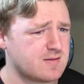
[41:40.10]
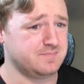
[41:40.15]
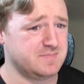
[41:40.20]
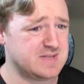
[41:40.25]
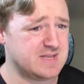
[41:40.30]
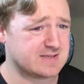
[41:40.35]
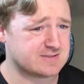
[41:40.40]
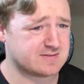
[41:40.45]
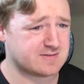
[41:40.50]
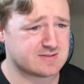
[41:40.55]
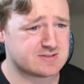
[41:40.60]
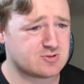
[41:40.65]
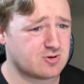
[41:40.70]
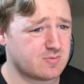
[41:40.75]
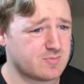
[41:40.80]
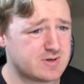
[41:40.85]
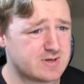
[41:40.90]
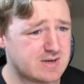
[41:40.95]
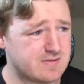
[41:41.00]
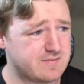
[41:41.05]
Yeah, so the Storm
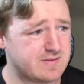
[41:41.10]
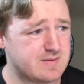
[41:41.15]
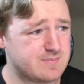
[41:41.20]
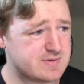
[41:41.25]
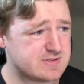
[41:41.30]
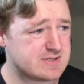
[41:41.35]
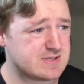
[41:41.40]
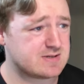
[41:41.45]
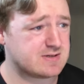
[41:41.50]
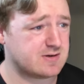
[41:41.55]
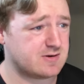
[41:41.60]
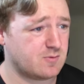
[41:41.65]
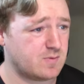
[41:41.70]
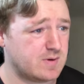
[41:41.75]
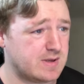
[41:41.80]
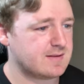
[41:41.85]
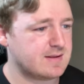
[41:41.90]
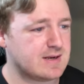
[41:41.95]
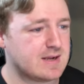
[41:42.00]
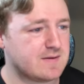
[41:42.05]
are definitely in position to
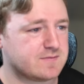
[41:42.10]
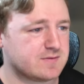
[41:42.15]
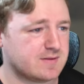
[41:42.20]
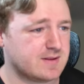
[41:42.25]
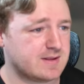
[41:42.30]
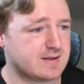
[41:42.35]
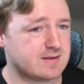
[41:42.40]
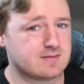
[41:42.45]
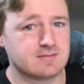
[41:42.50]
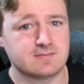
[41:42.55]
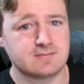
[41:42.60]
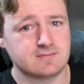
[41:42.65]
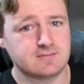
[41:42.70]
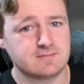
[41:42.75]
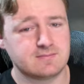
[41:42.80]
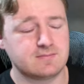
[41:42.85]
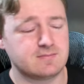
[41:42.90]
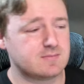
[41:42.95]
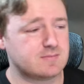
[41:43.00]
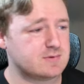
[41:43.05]
win. They'd have to like
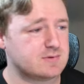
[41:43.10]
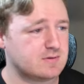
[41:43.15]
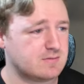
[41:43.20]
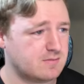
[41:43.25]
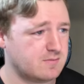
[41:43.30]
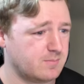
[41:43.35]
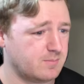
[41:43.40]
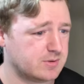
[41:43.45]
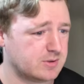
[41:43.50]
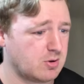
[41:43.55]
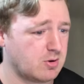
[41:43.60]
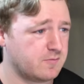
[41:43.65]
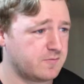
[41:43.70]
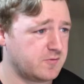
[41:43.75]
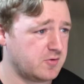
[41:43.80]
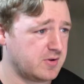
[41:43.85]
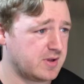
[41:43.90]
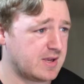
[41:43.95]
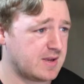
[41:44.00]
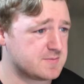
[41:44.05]
blow a
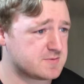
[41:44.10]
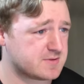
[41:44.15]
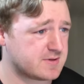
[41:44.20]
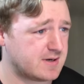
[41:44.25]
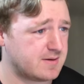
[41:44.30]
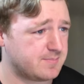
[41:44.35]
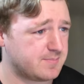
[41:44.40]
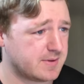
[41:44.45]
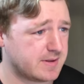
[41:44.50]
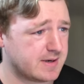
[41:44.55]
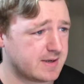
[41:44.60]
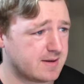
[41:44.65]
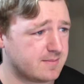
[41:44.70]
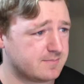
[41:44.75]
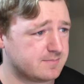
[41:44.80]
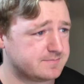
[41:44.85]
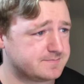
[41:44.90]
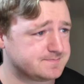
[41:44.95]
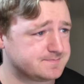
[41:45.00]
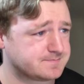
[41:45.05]
few games, right? But
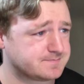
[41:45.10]
um,